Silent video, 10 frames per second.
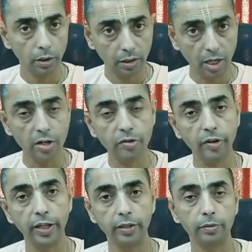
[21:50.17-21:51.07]

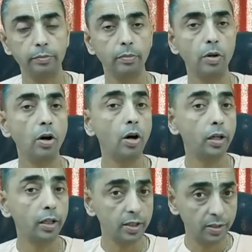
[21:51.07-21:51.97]
country or
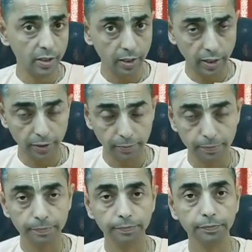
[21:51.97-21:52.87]
in a city,
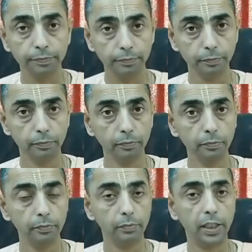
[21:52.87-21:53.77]

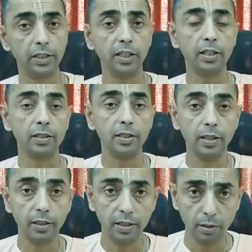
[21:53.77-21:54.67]
let's say in a
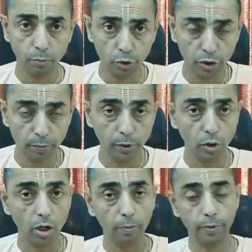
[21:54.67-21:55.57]
city there's a municipal
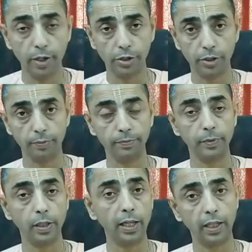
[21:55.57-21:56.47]
corporation,
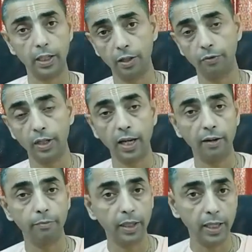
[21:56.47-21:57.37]
like here we
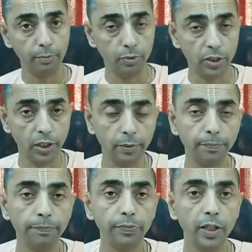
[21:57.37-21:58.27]
have B M C
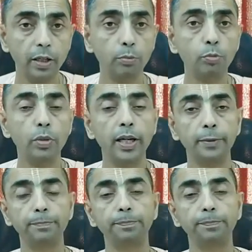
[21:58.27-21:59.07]
in Mumbai.